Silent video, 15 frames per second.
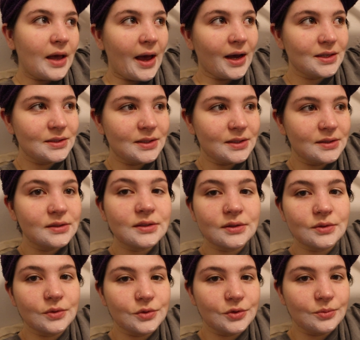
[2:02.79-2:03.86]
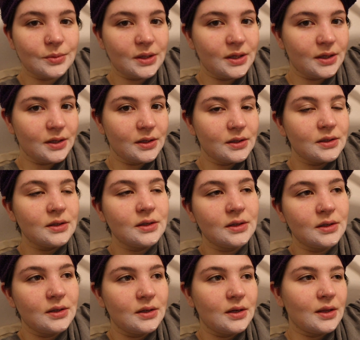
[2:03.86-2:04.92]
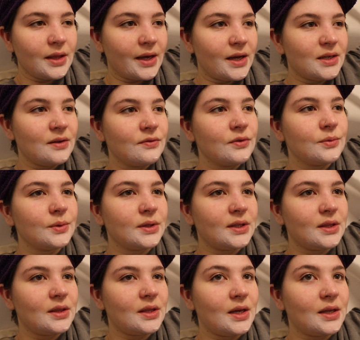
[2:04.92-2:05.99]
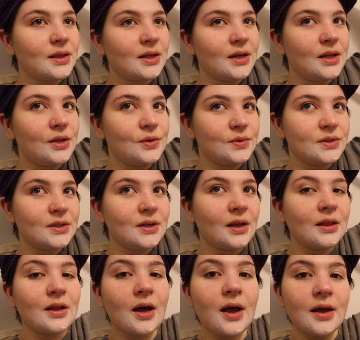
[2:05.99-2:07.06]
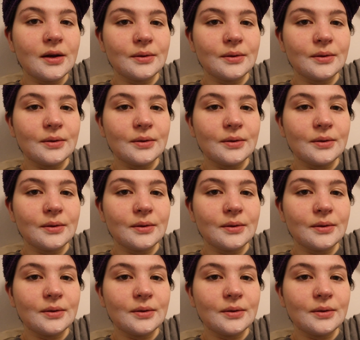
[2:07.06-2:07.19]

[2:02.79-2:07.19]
access to social media. Like, I never really think that I use it a lot.